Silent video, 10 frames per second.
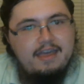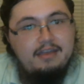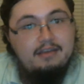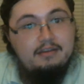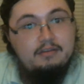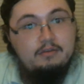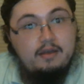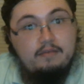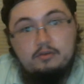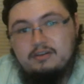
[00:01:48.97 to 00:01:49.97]
and you
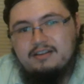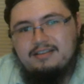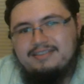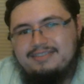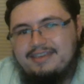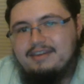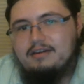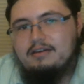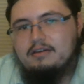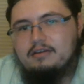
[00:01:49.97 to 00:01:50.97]
have to critically
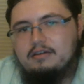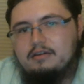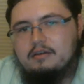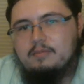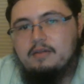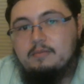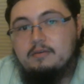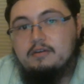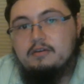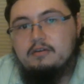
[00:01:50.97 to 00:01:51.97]
think about the
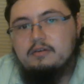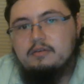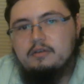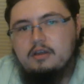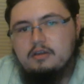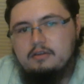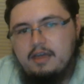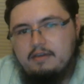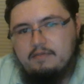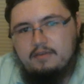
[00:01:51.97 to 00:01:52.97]
material to
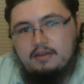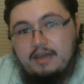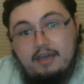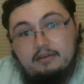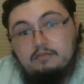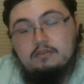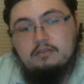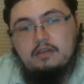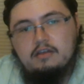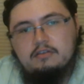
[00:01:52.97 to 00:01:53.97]
have an active
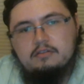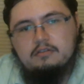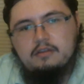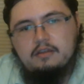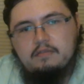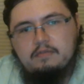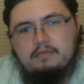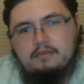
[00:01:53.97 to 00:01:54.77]
discussion if